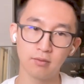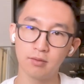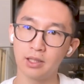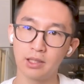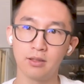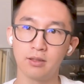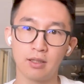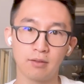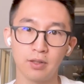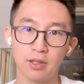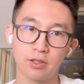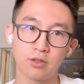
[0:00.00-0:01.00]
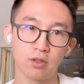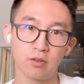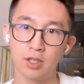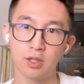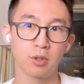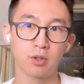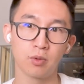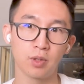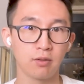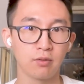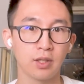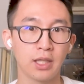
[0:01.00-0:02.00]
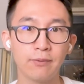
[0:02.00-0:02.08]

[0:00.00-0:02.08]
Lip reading: a Netflix or Facebook or whatever, right?